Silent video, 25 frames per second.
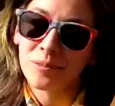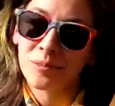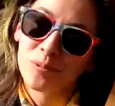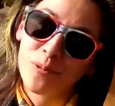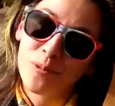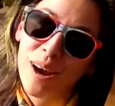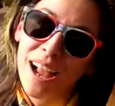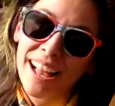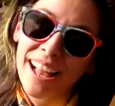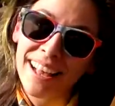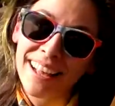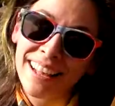
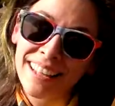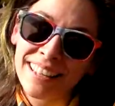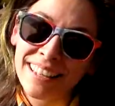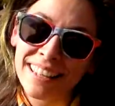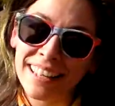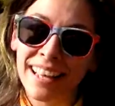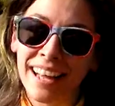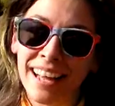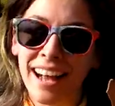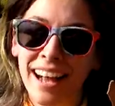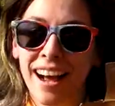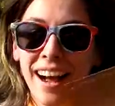Well,
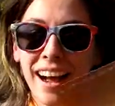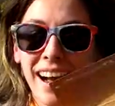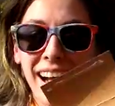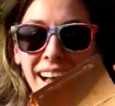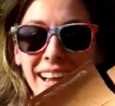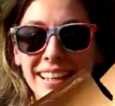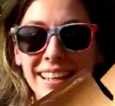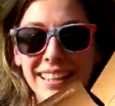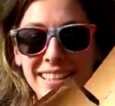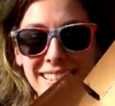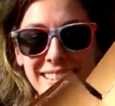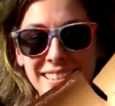I
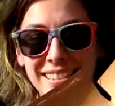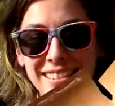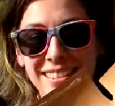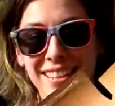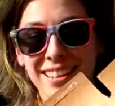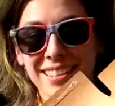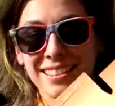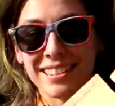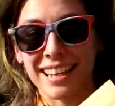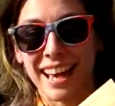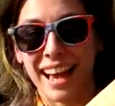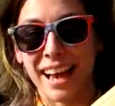guess it
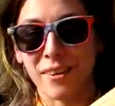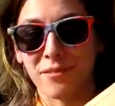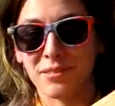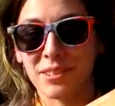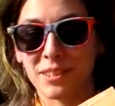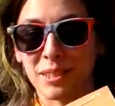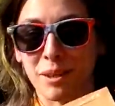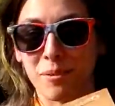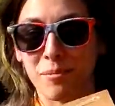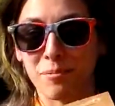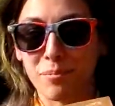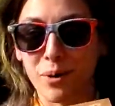does have
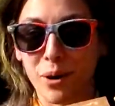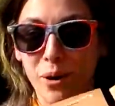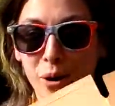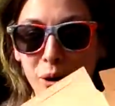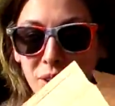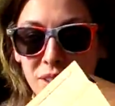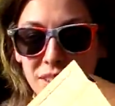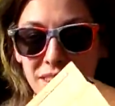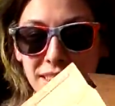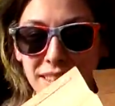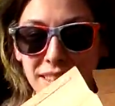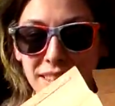some
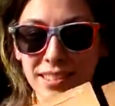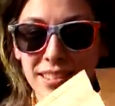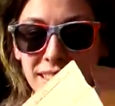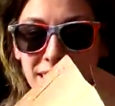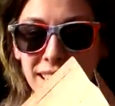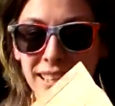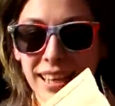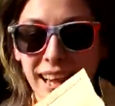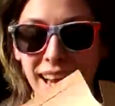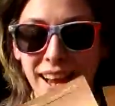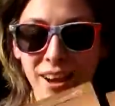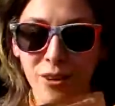parts that stick
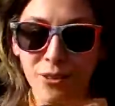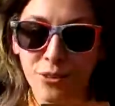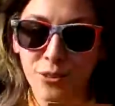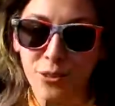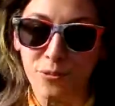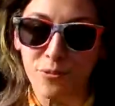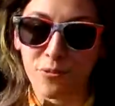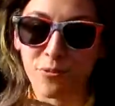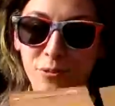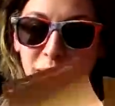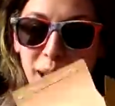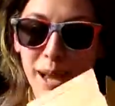out or
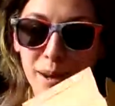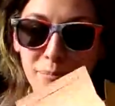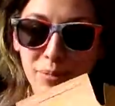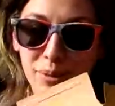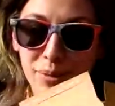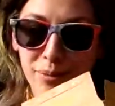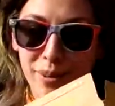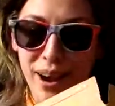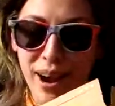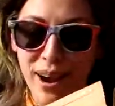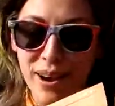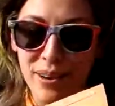flap
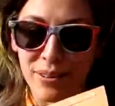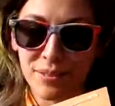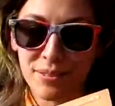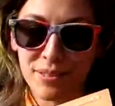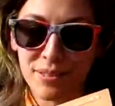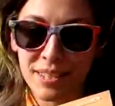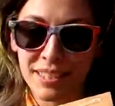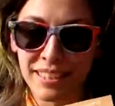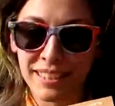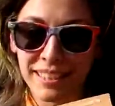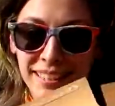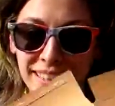around.